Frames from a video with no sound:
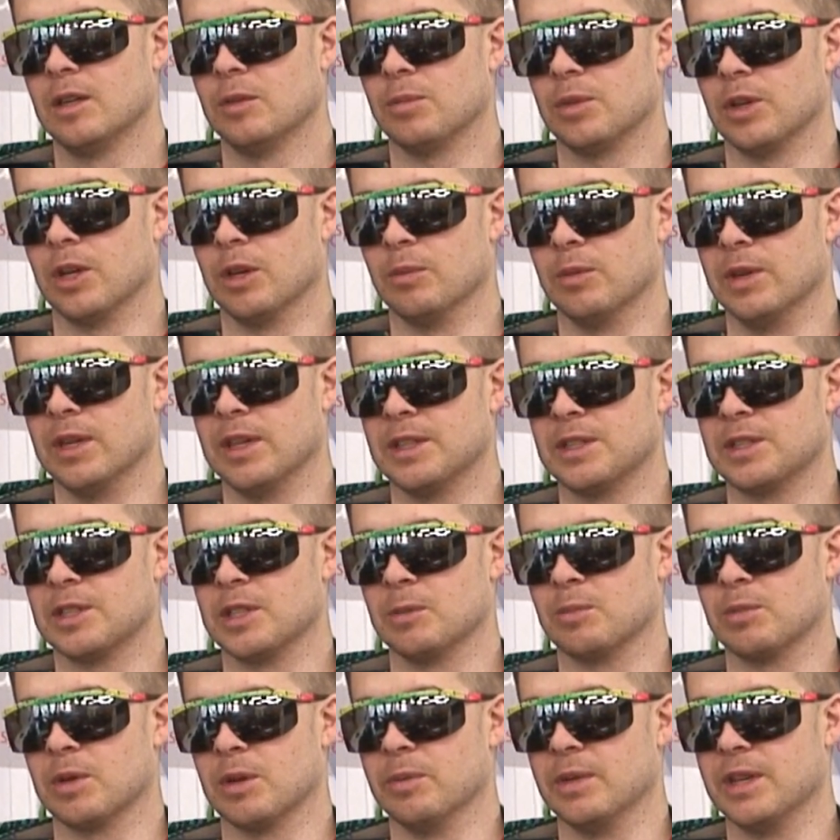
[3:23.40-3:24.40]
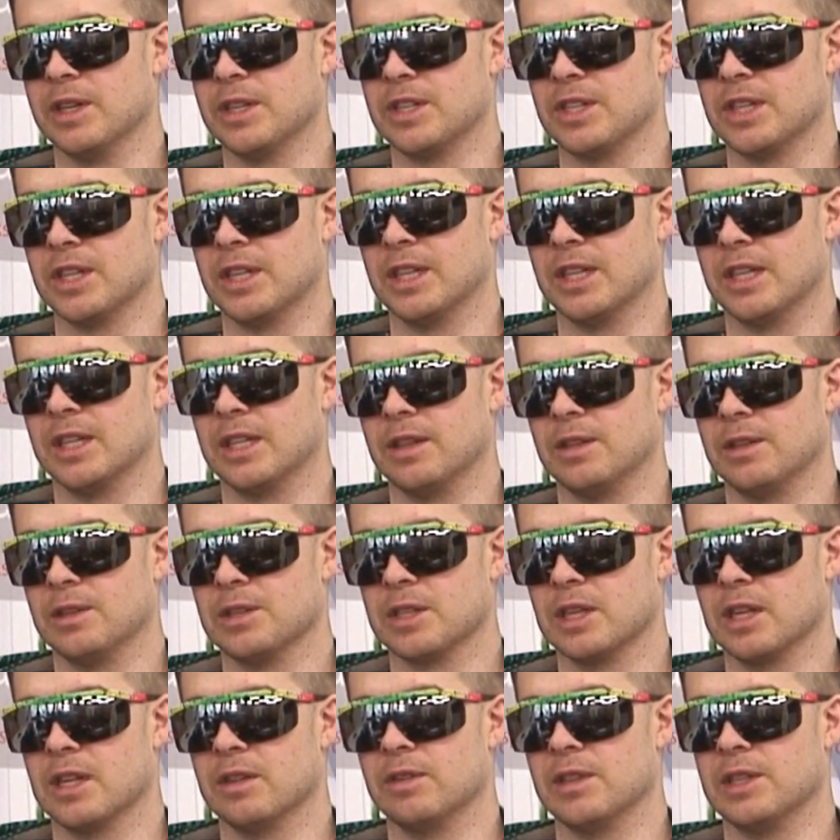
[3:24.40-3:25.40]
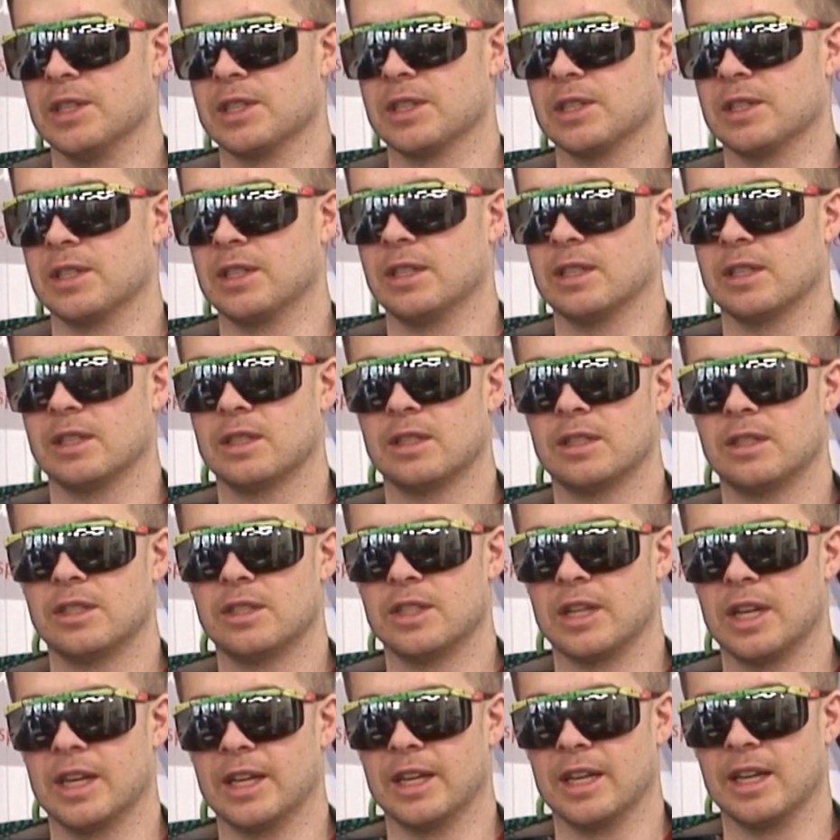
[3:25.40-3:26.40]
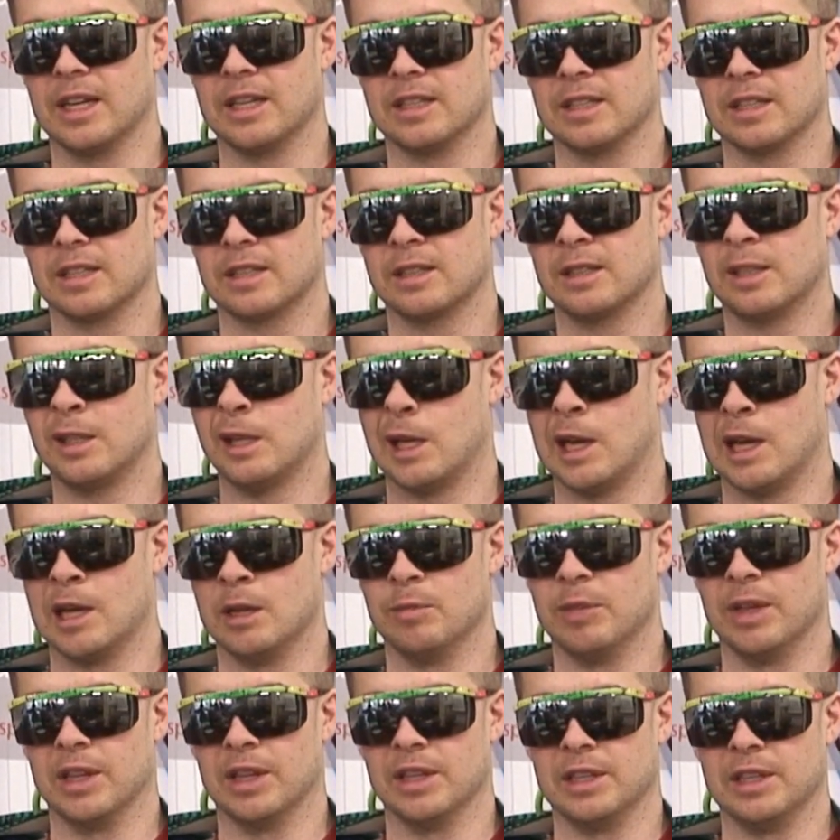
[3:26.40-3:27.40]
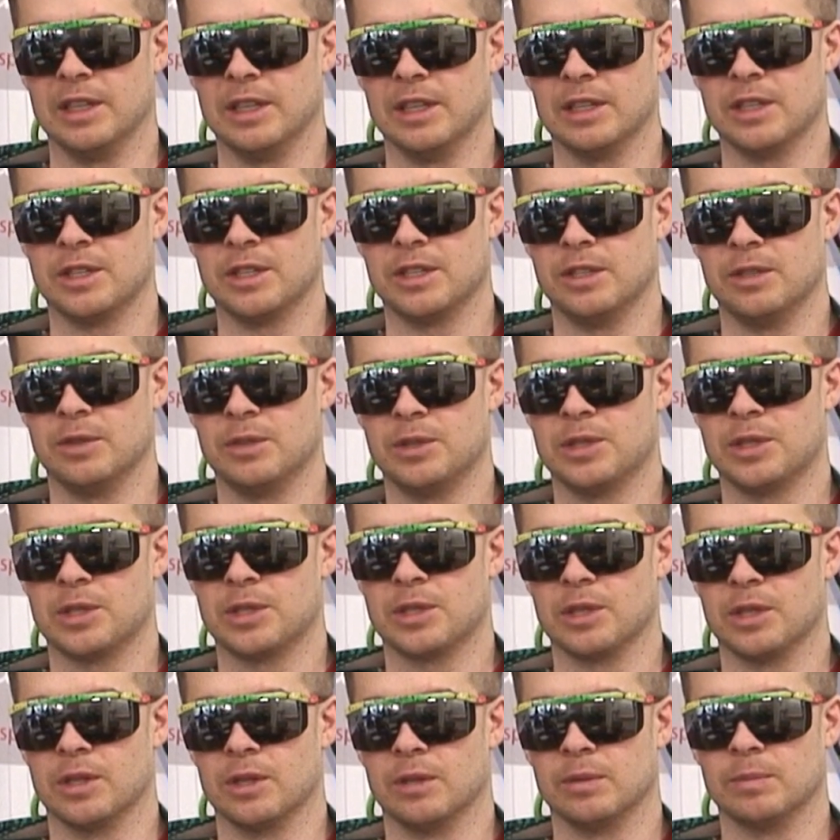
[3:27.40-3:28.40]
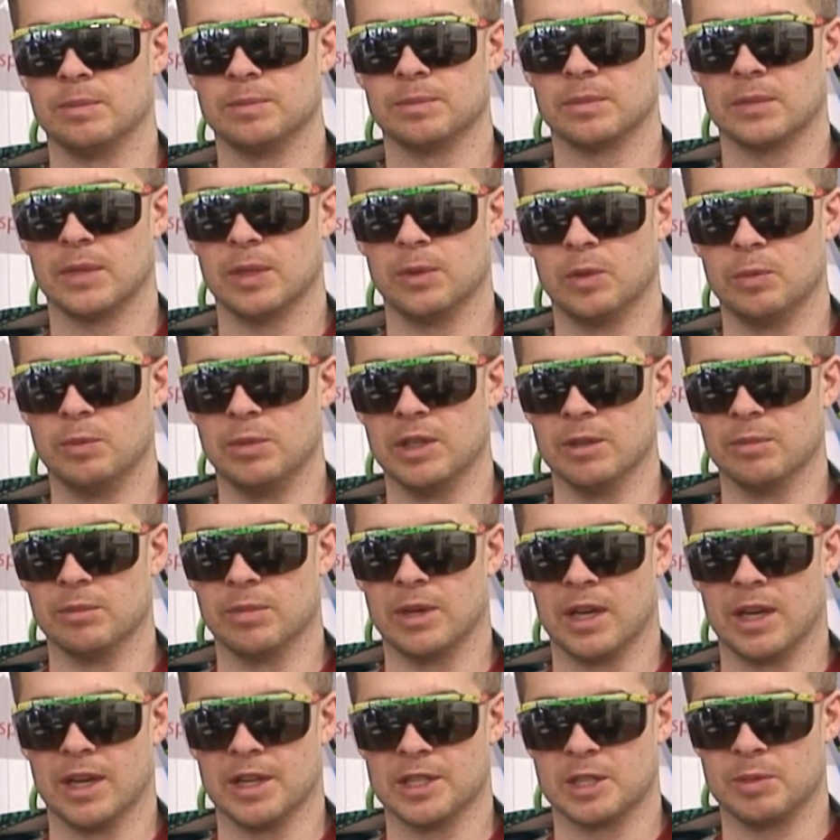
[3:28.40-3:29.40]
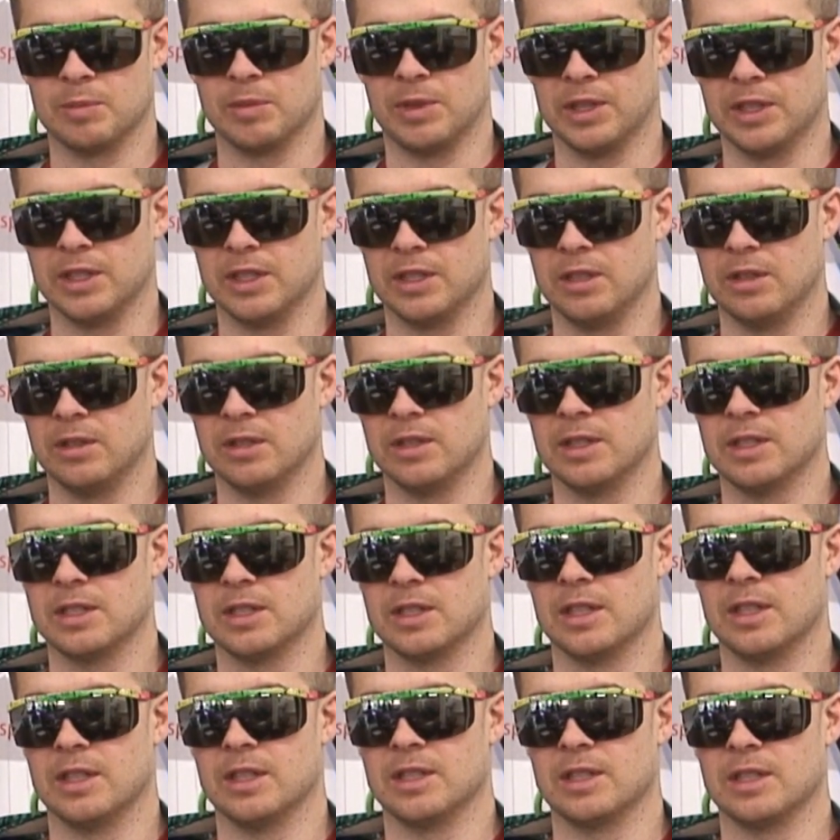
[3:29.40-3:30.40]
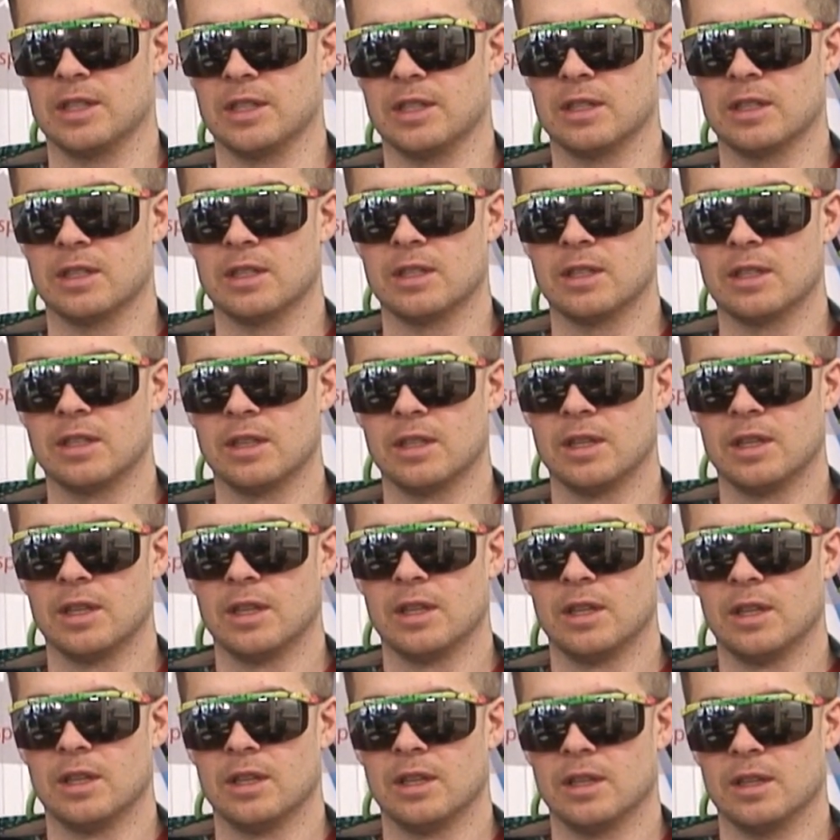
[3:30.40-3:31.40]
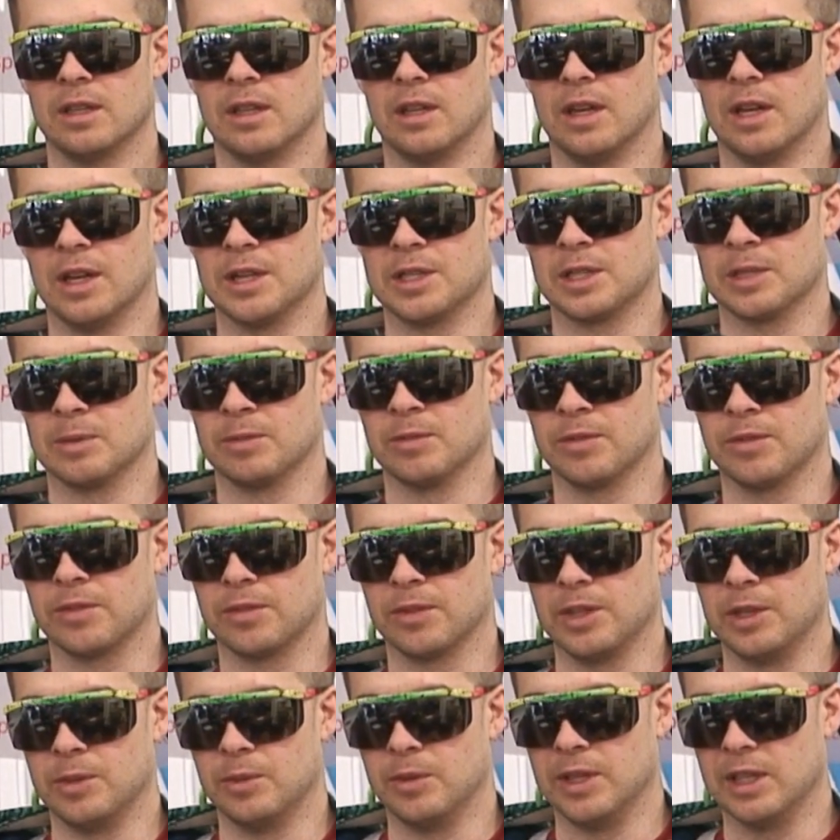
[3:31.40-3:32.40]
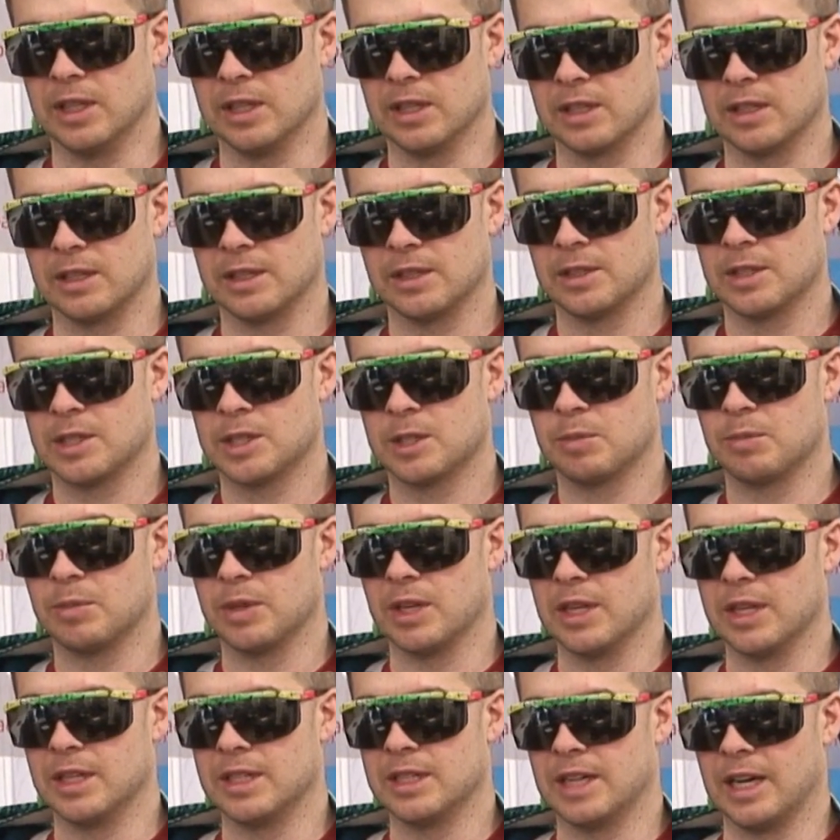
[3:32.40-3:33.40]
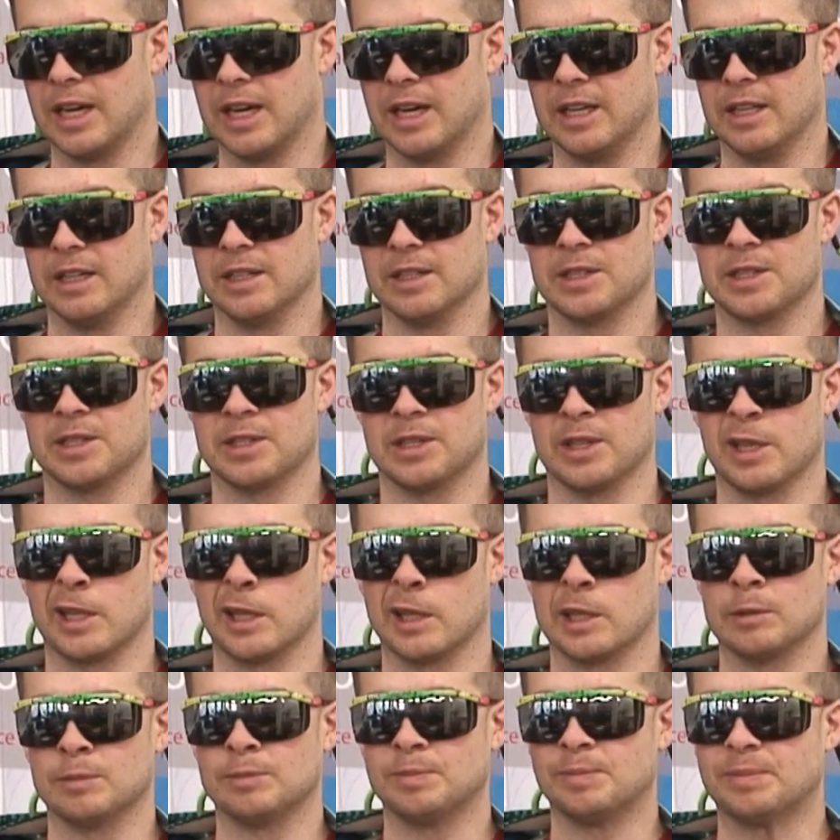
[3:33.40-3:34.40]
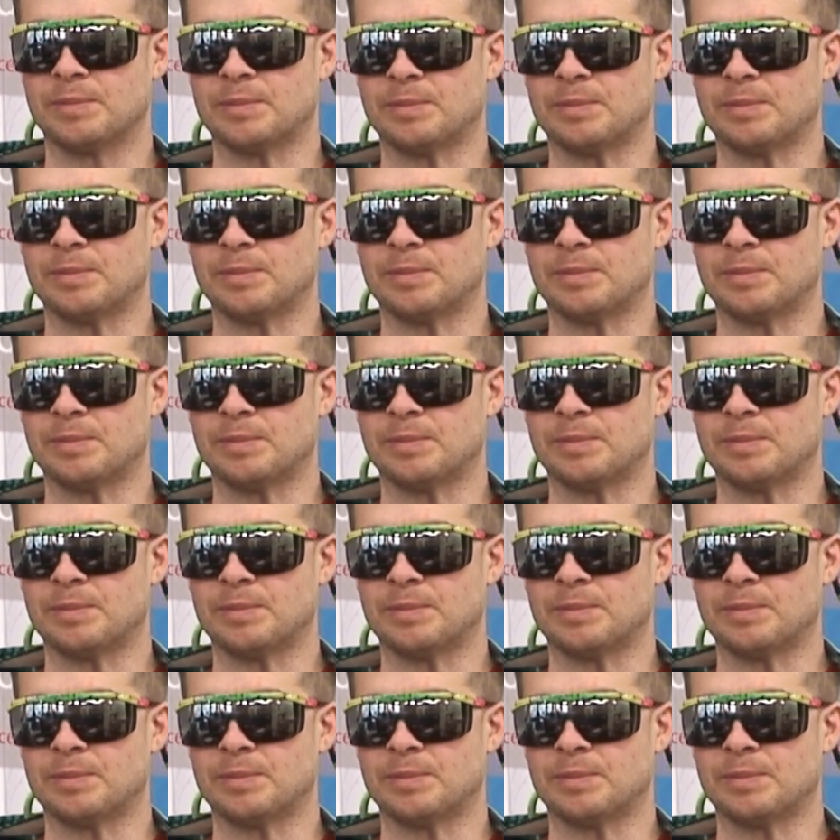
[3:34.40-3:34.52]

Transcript: permits or permission, and there's obviously gigantic liability issues, so it would be impossible to do this as an awesome freewheeling, spontaneous thing